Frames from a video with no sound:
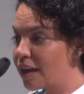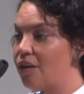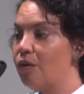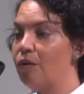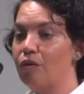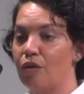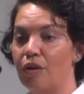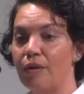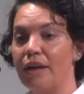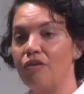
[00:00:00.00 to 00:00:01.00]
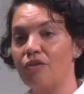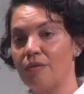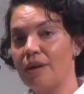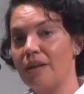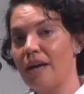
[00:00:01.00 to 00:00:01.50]
and also
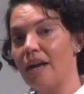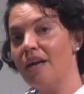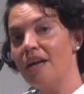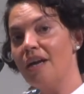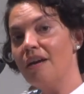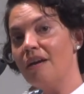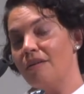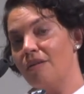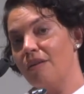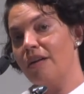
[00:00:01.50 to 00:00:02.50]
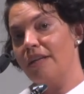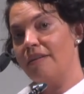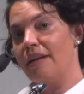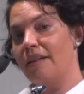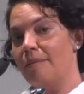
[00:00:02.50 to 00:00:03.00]
ensuring that not only
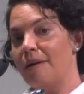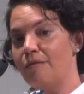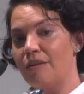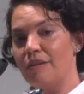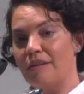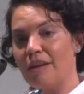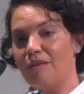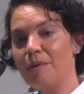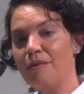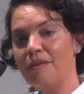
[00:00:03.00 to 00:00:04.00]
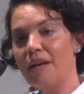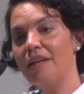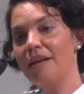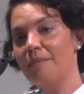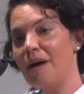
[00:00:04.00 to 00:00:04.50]
setting them up for success but setting
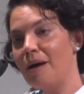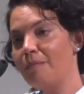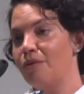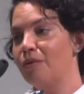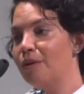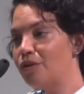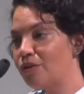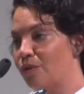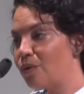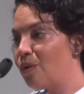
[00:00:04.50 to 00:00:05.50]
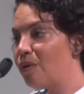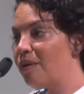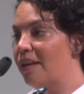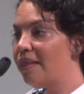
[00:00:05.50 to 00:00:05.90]
them up to ensure